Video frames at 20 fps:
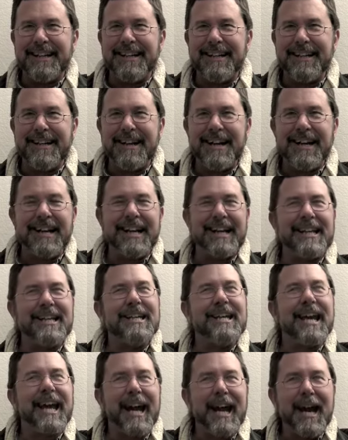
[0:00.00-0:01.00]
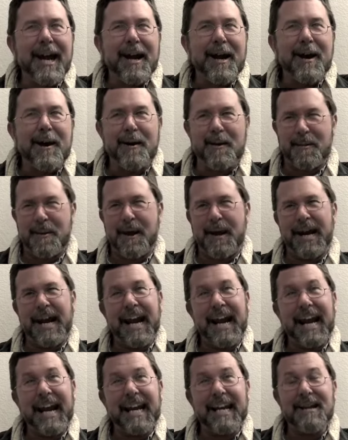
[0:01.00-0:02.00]
You're not going to care about
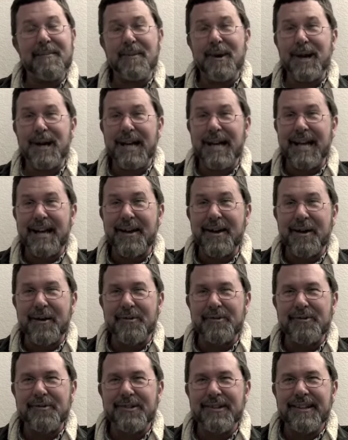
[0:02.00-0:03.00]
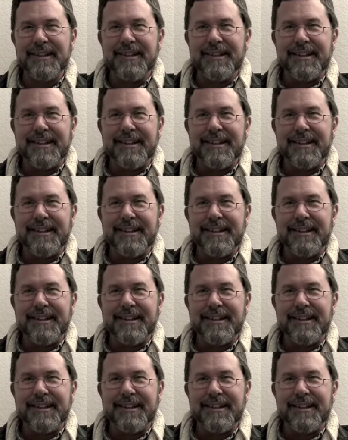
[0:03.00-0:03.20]
anybody else.